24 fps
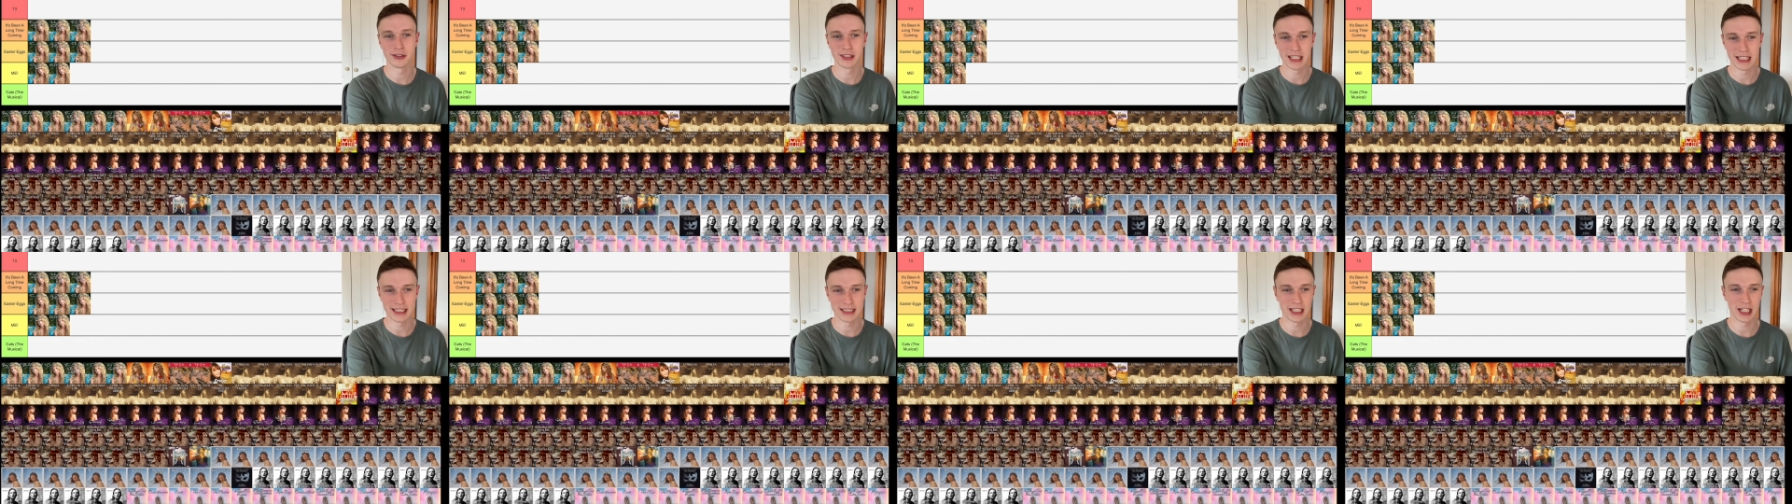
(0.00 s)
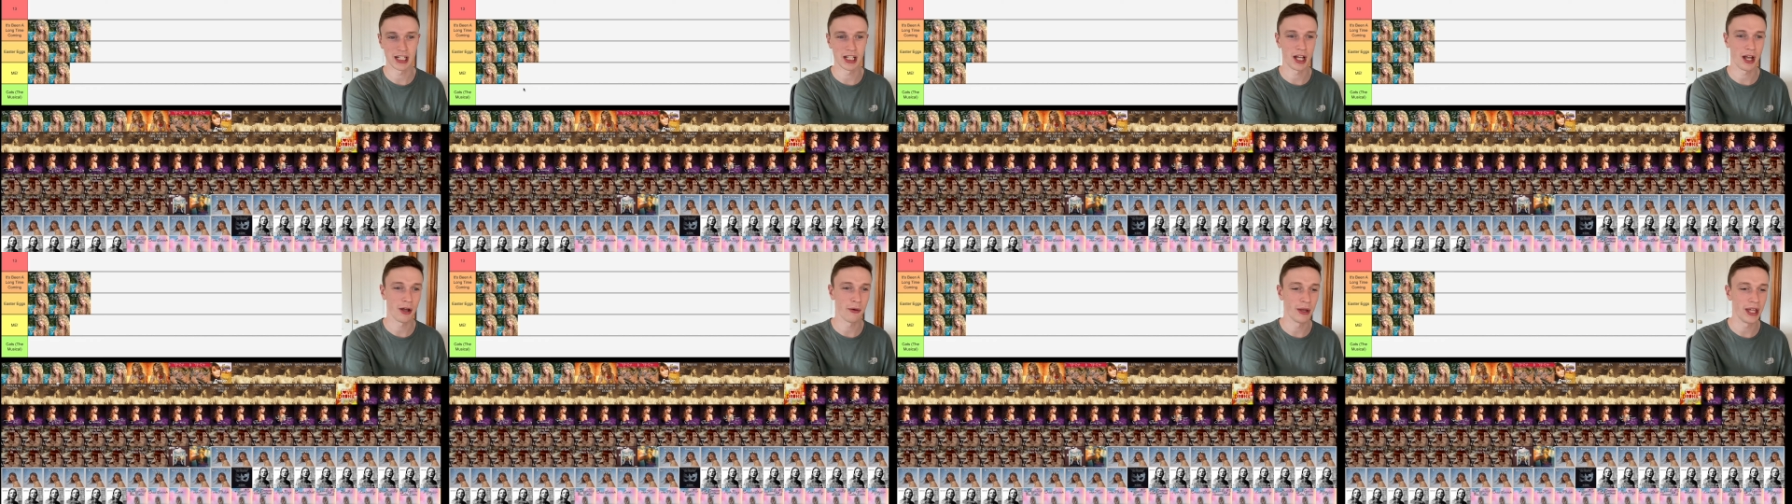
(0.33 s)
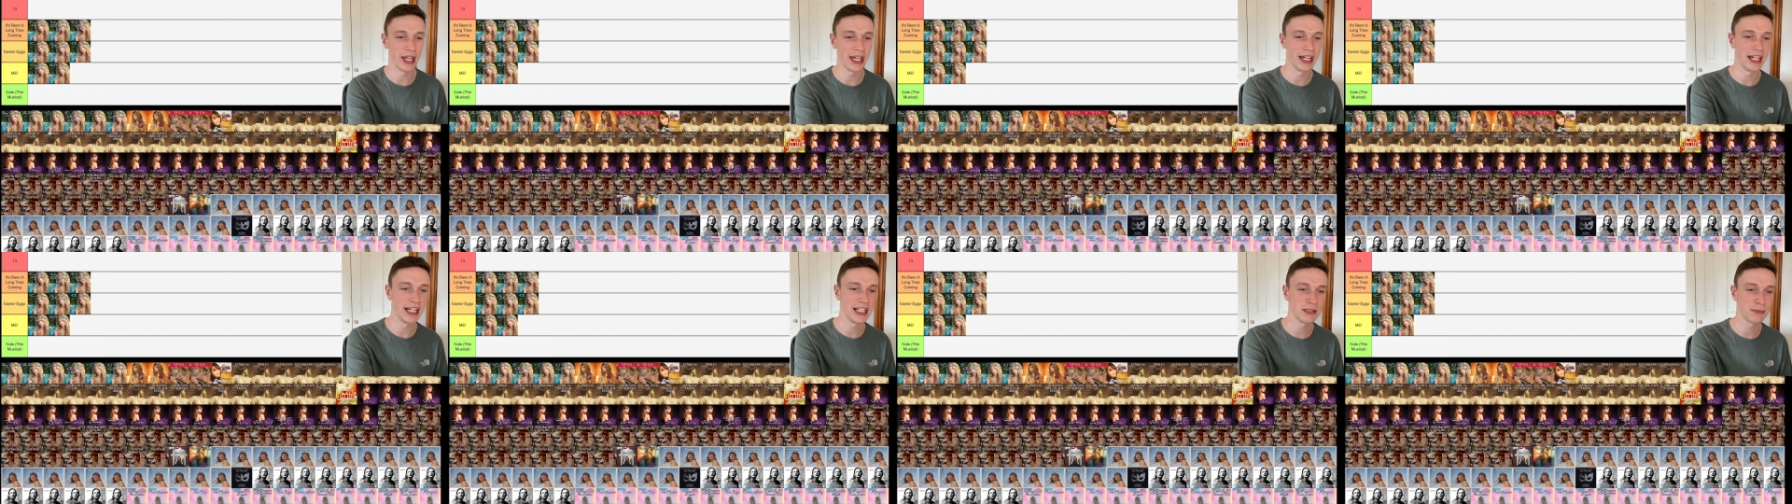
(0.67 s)
so that's going to go
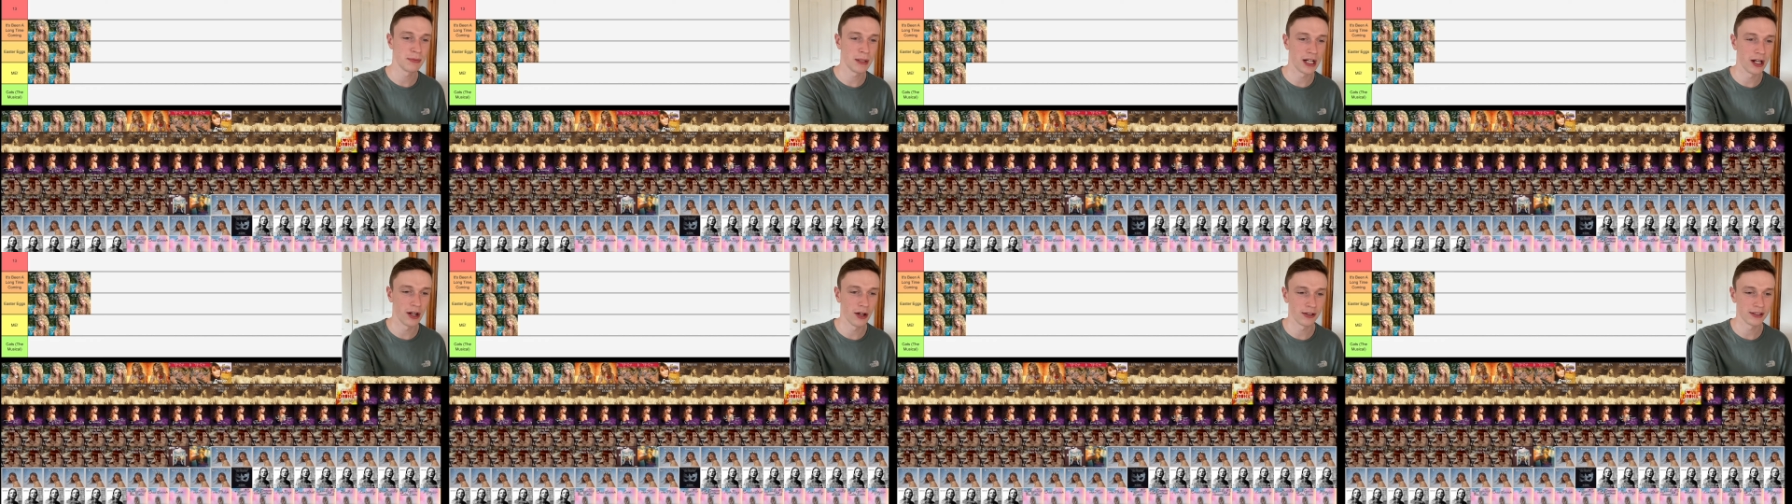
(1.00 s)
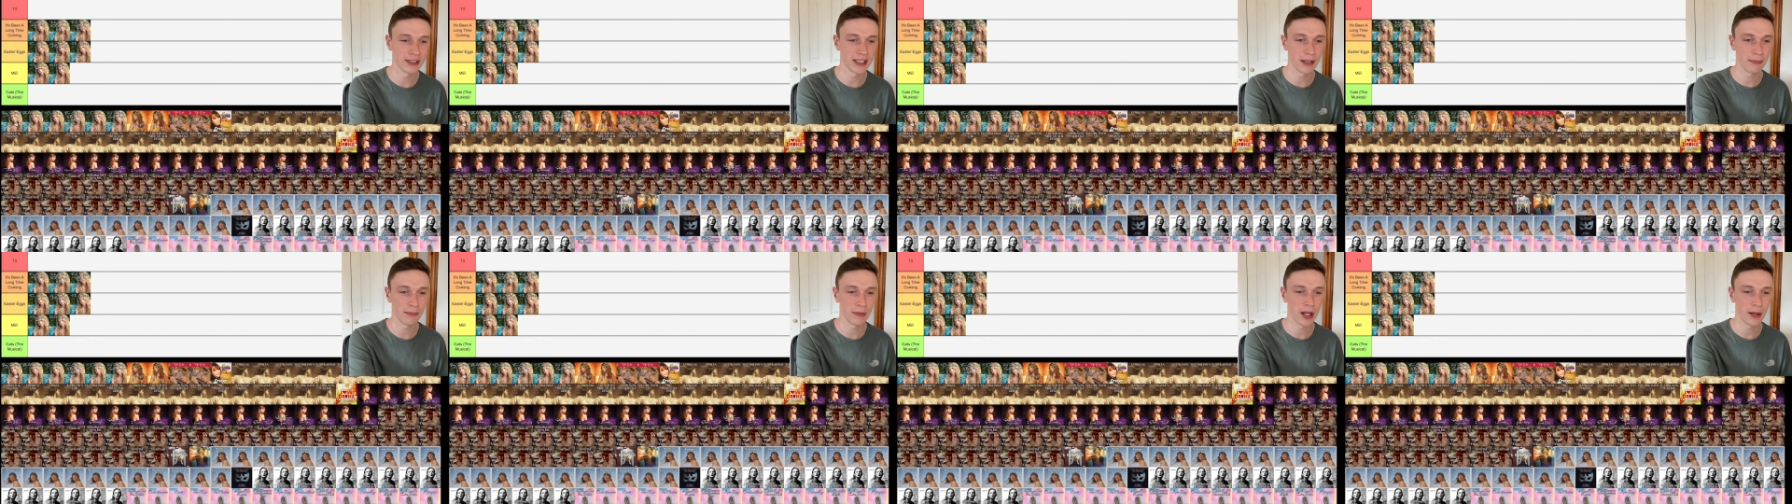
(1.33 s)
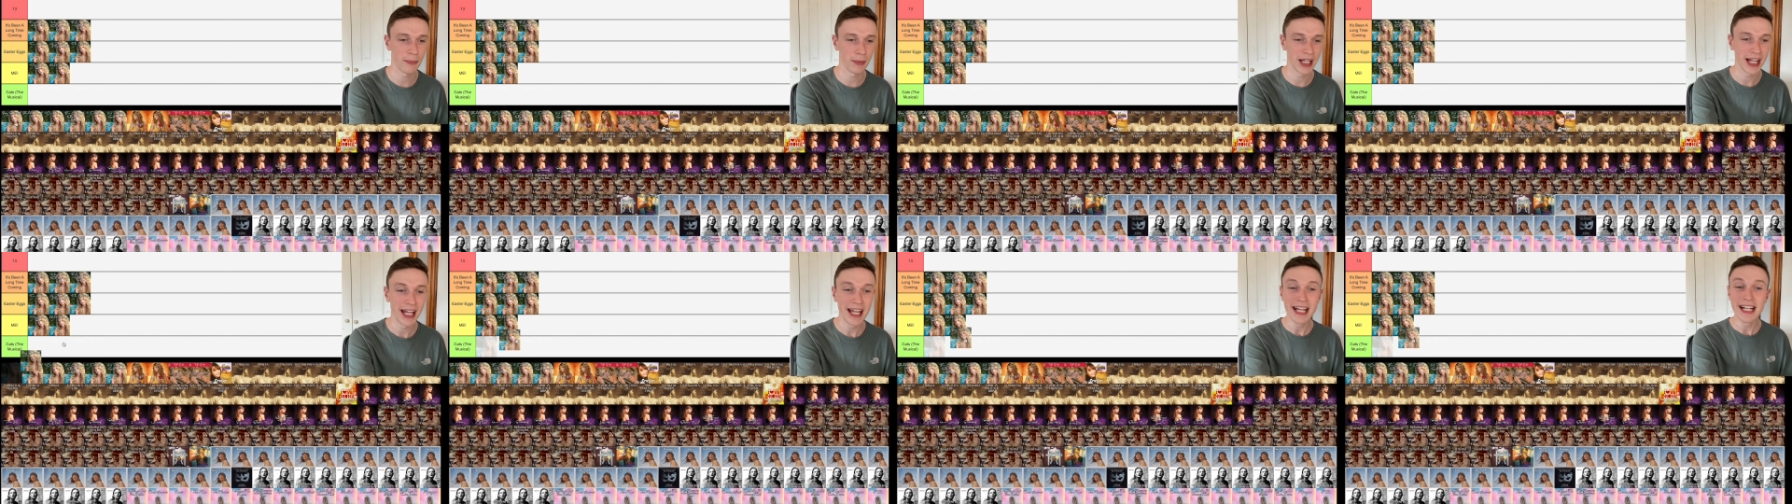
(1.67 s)
in. It's been a long time
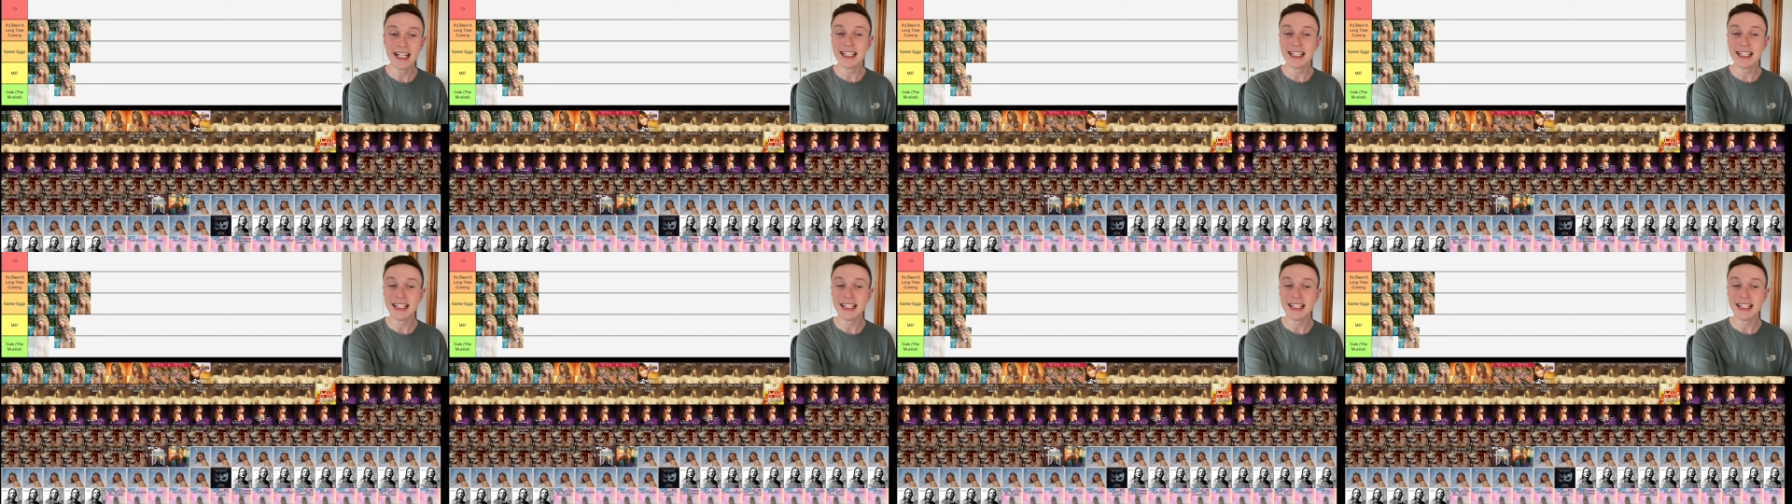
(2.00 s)
coming.